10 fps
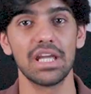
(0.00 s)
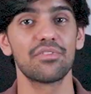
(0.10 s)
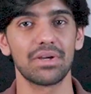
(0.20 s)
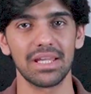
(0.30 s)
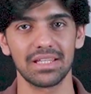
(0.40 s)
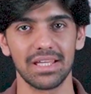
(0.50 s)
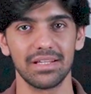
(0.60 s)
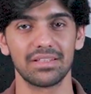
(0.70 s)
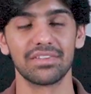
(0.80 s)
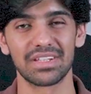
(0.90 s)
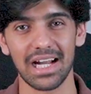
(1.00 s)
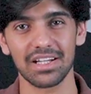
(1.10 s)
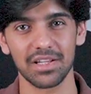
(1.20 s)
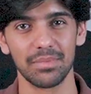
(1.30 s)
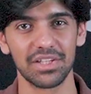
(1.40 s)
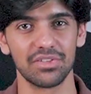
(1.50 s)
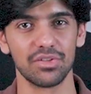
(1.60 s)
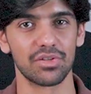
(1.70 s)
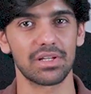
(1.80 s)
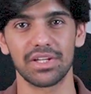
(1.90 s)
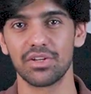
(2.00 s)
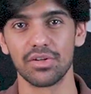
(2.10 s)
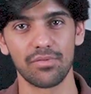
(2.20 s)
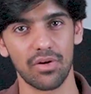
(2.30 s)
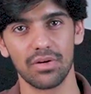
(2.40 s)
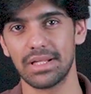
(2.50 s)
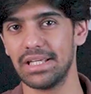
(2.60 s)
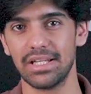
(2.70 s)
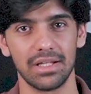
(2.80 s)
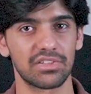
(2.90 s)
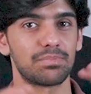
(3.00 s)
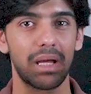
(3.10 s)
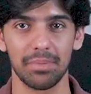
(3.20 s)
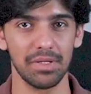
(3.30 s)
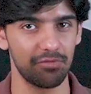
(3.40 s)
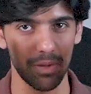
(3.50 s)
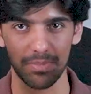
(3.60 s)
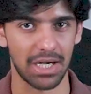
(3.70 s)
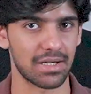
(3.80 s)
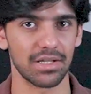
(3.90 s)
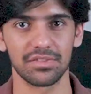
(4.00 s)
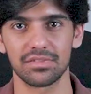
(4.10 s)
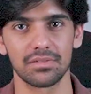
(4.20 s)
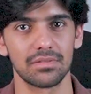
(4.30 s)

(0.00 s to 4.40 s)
If anything, this tactic makes you look like you're involved in a spammy web practice.